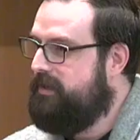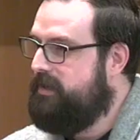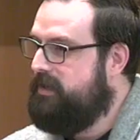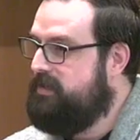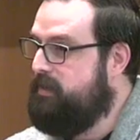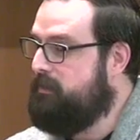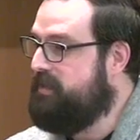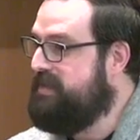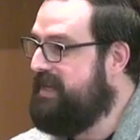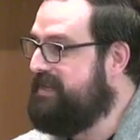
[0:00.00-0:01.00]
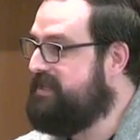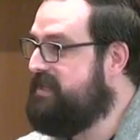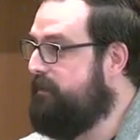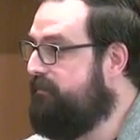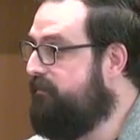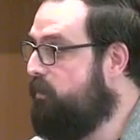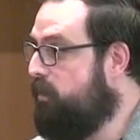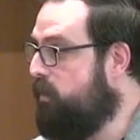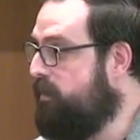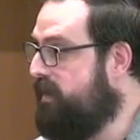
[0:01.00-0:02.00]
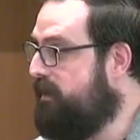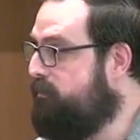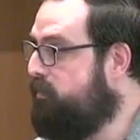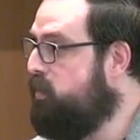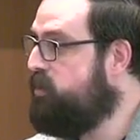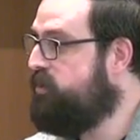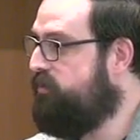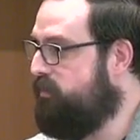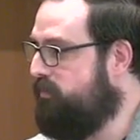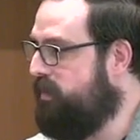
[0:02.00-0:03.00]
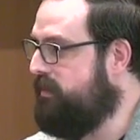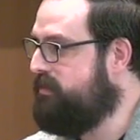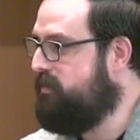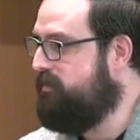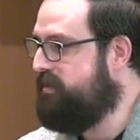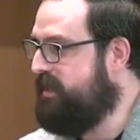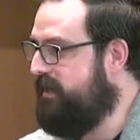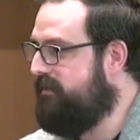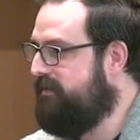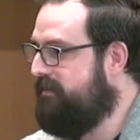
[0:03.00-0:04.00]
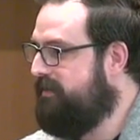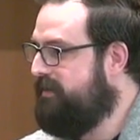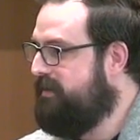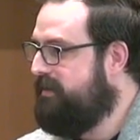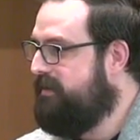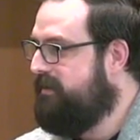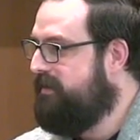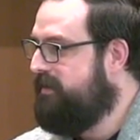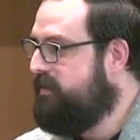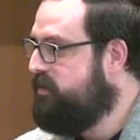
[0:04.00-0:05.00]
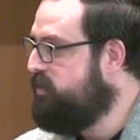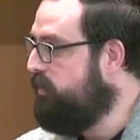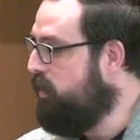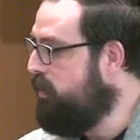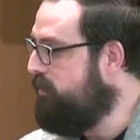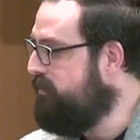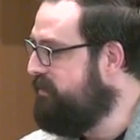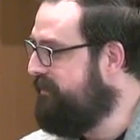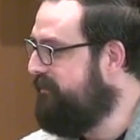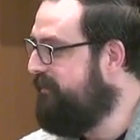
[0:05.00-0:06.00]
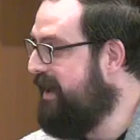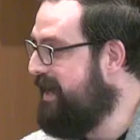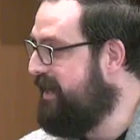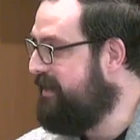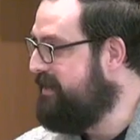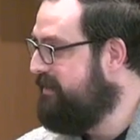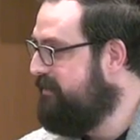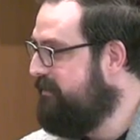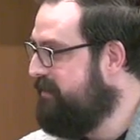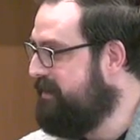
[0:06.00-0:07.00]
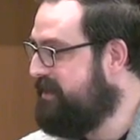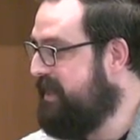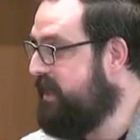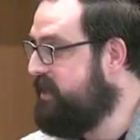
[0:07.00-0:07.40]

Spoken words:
to be able to take a step forward and push through the uncertainty, to learn, to find, to seek,